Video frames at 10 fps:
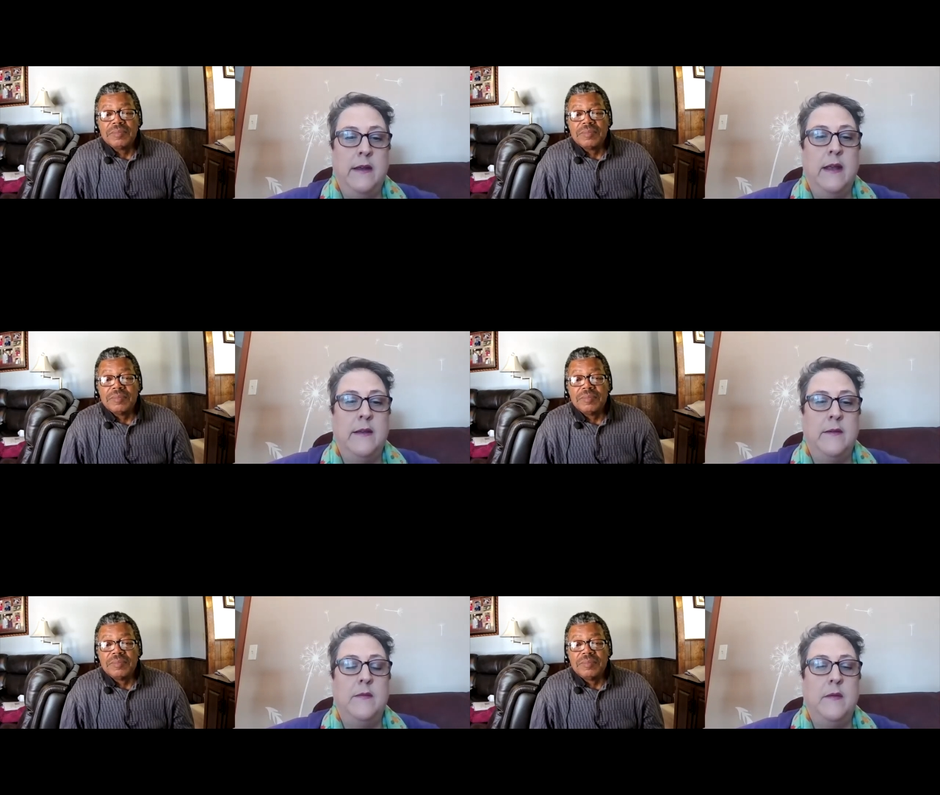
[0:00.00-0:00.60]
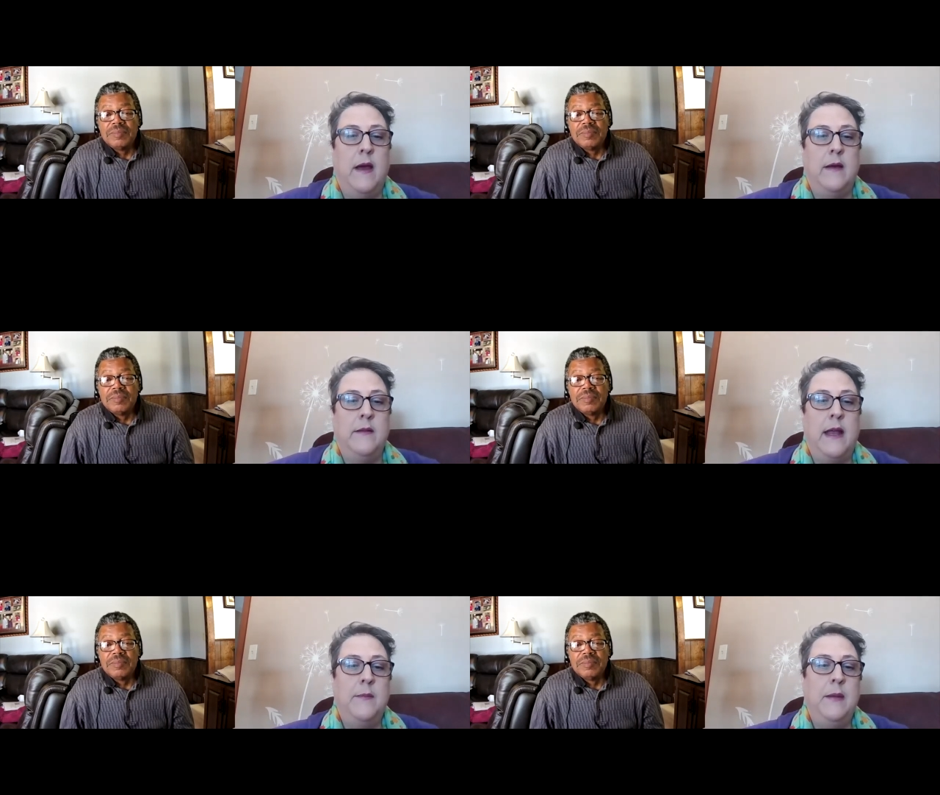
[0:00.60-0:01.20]
Speaker 1: can uh,
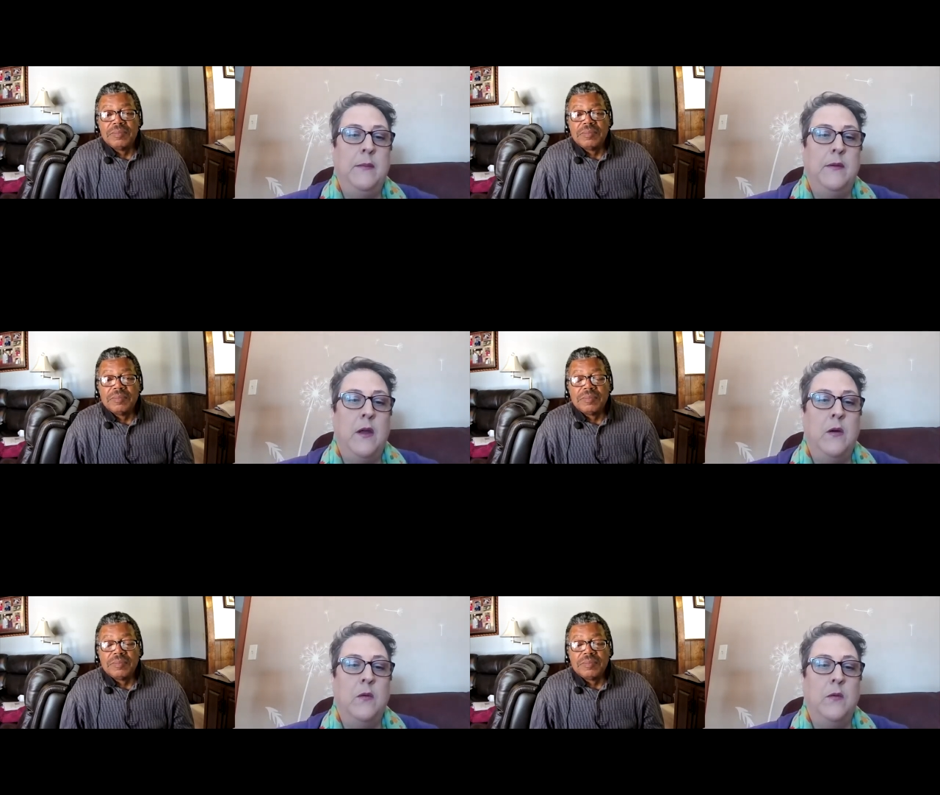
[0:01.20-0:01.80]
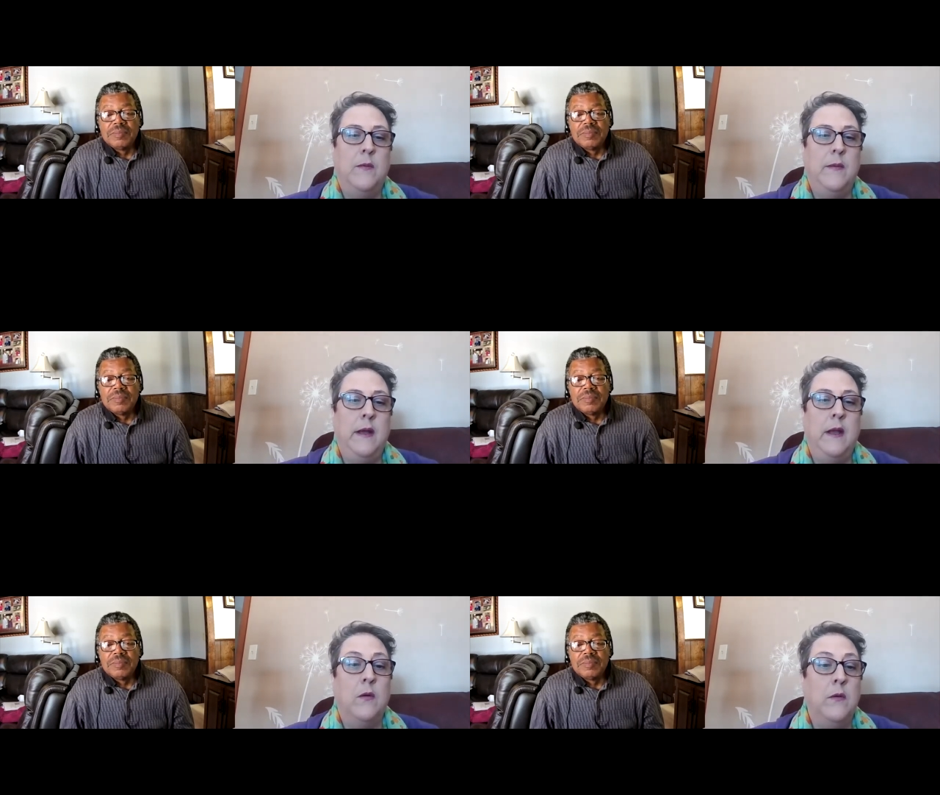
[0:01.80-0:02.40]
let people know.
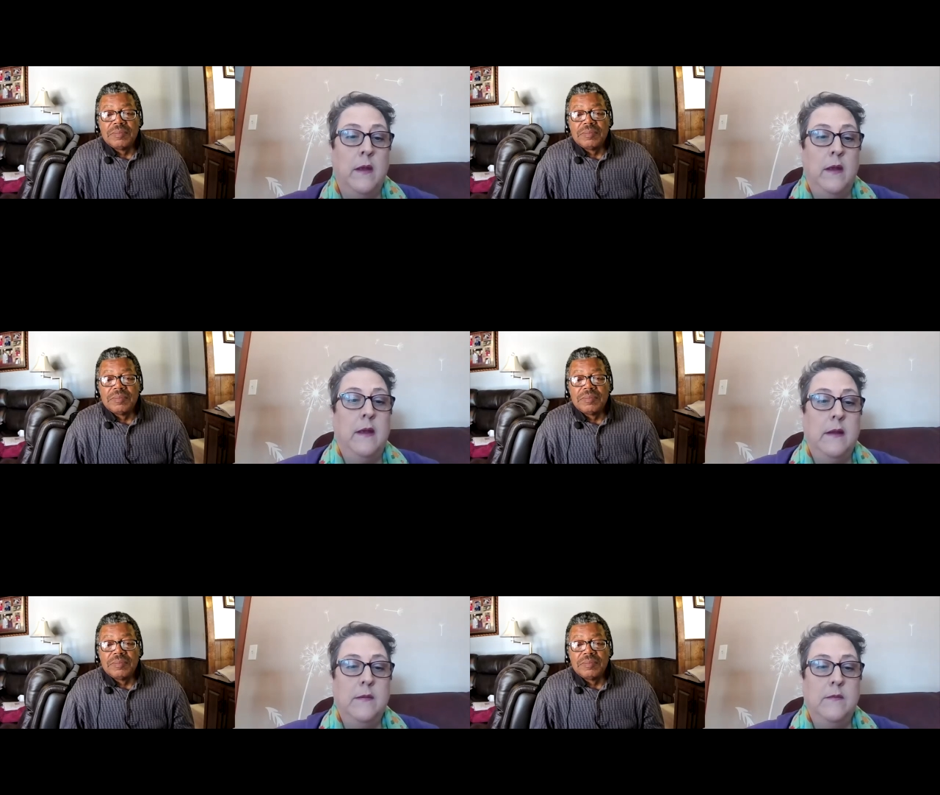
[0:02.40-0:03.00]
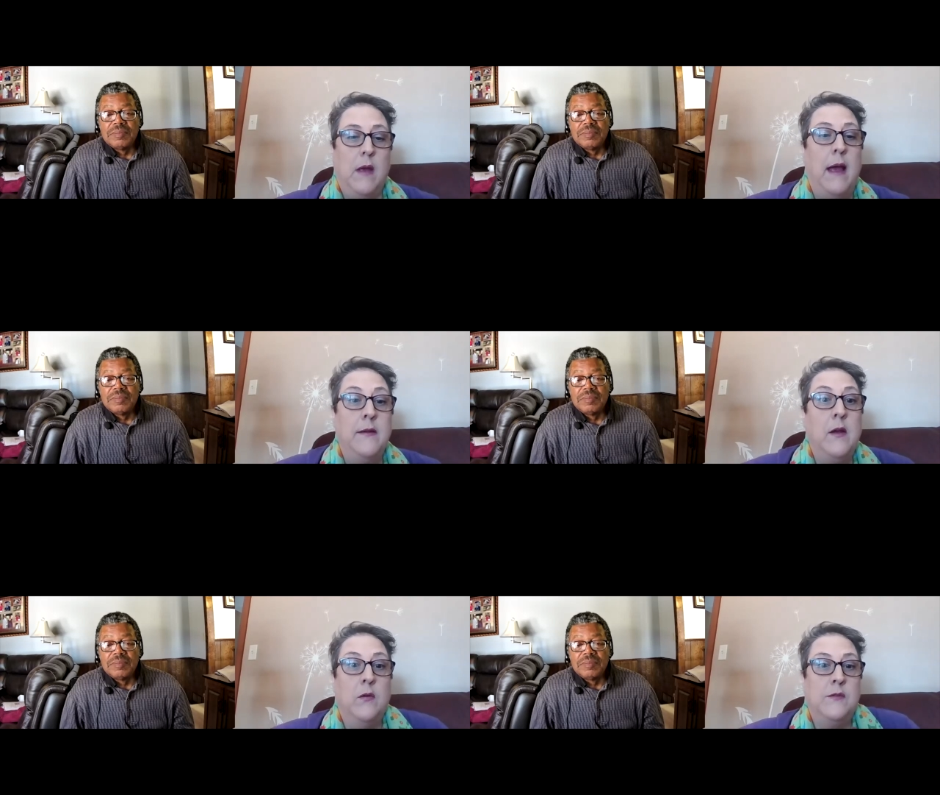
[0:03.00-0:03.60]
You know I
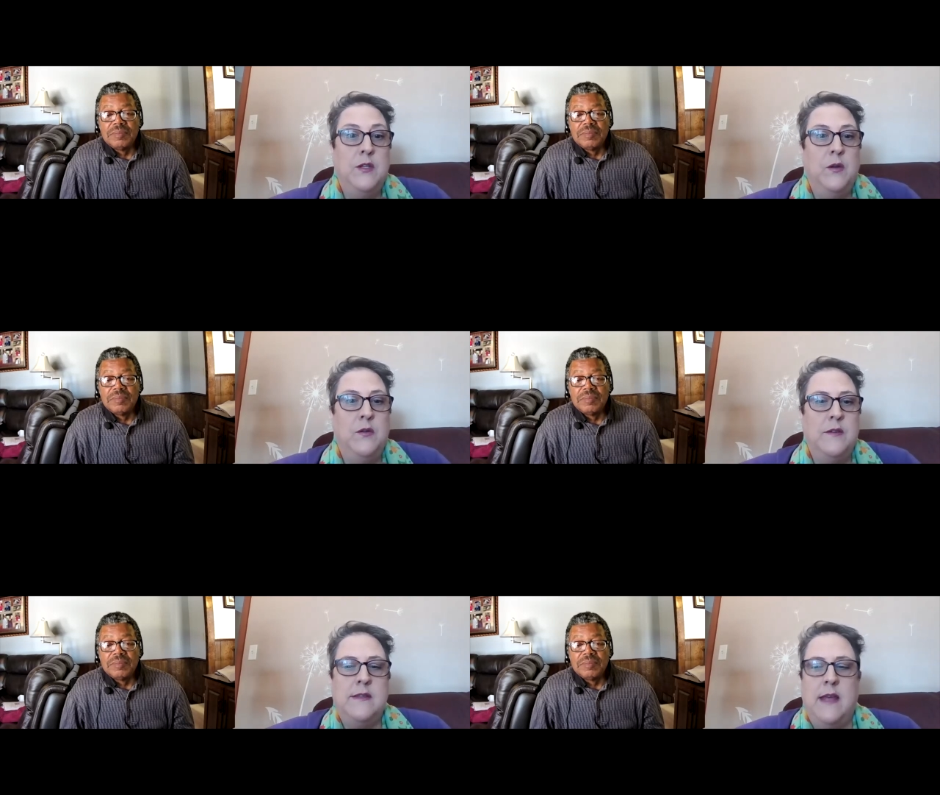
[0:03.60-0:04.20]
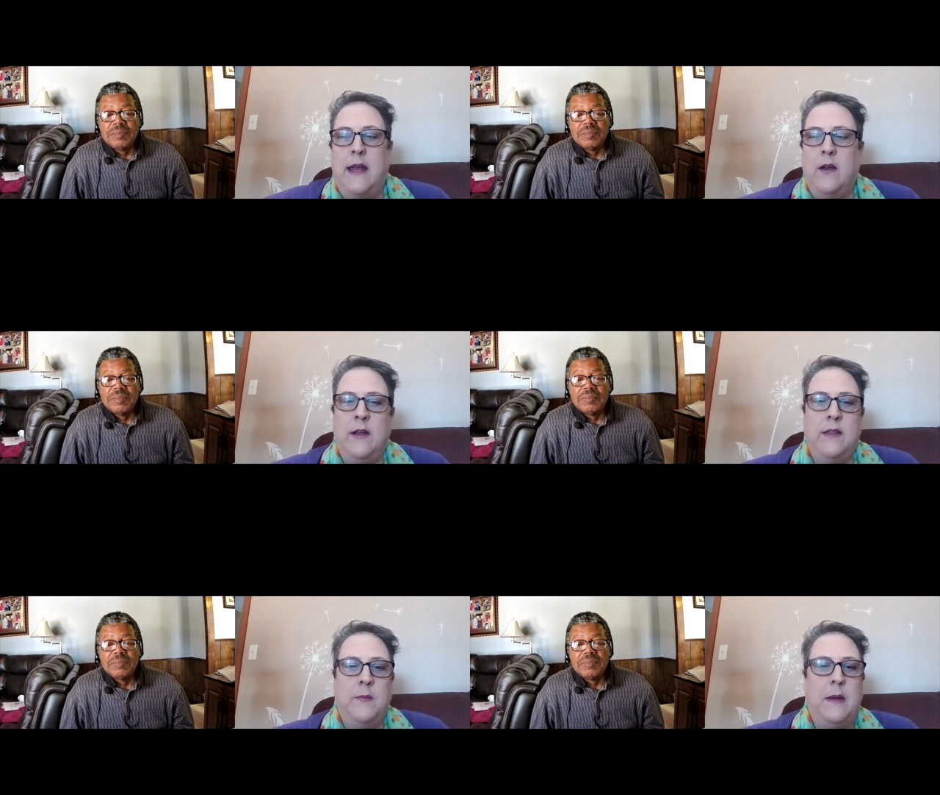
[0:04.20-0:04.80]
know students that are
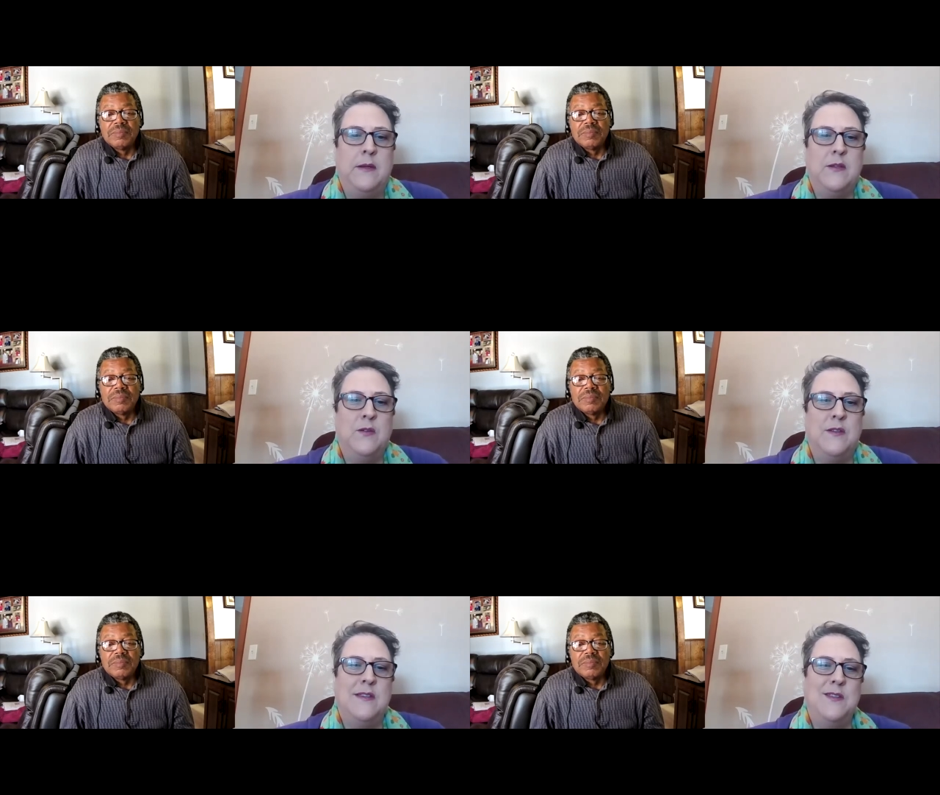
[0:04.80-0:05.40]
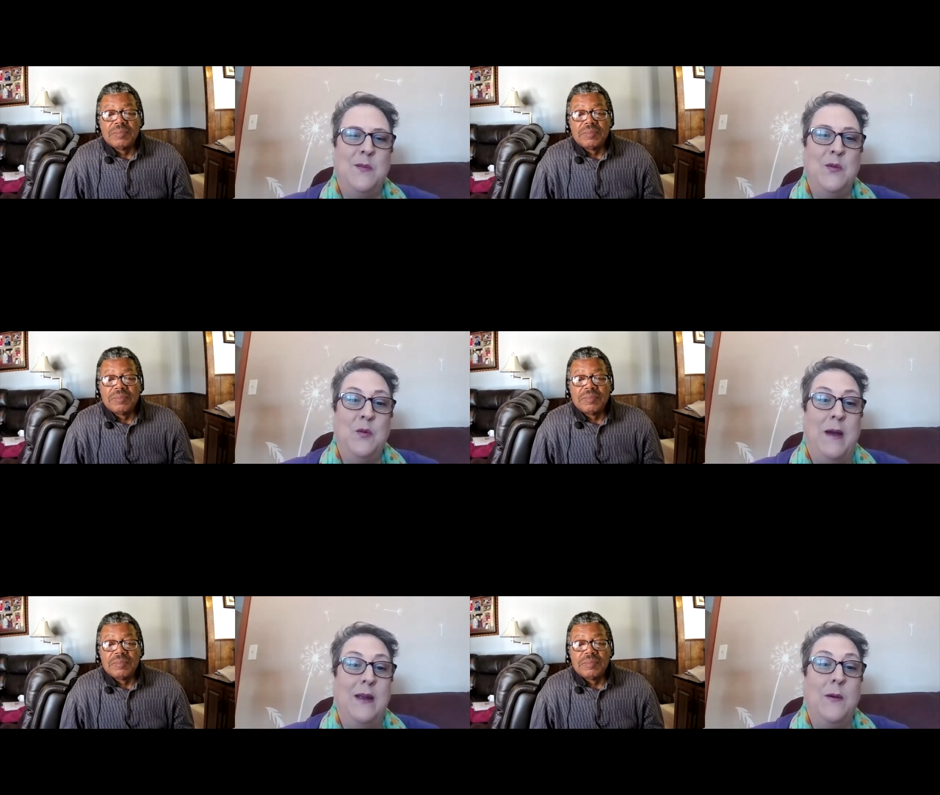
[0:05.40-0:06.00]
in the public school system who
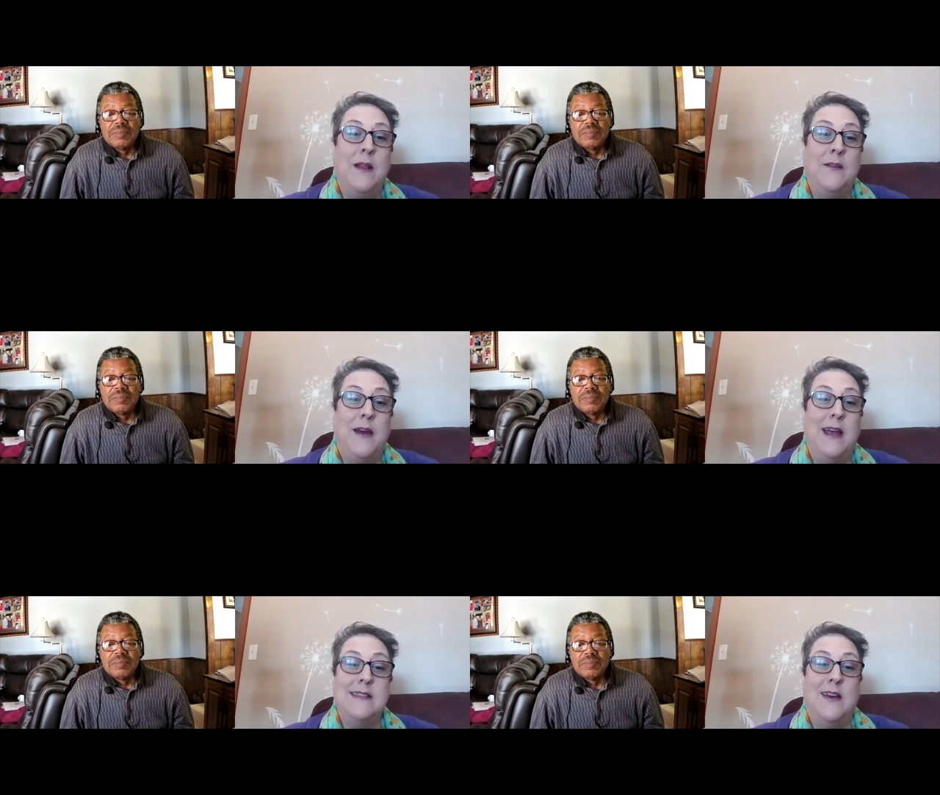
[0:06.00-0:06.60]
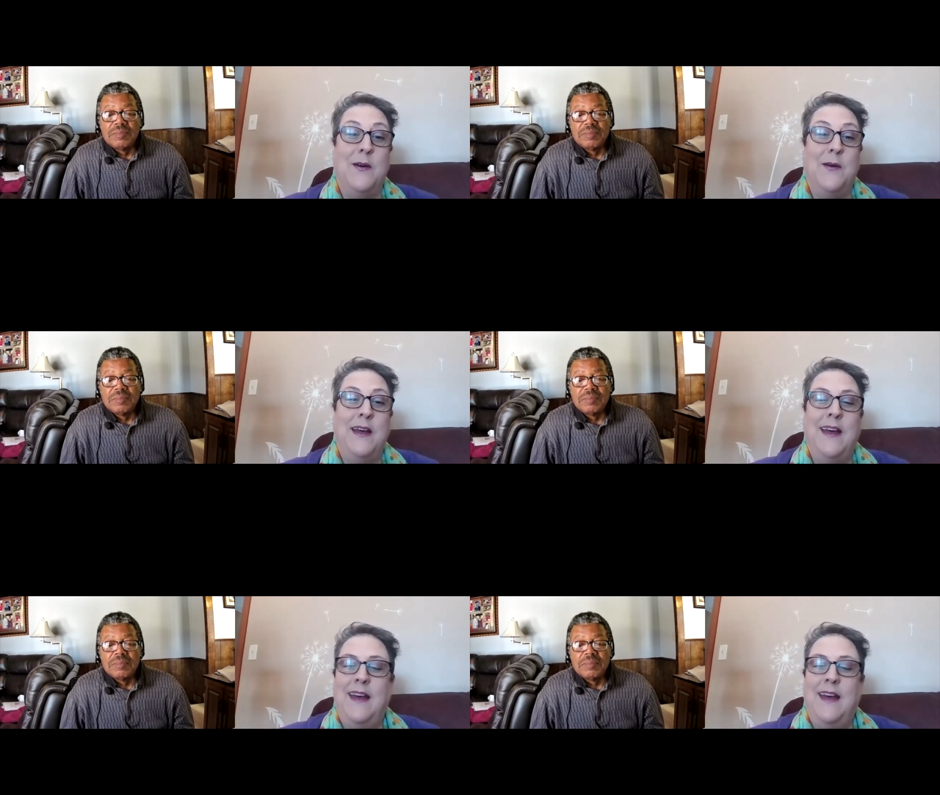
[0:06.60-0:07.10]
might qualify. So,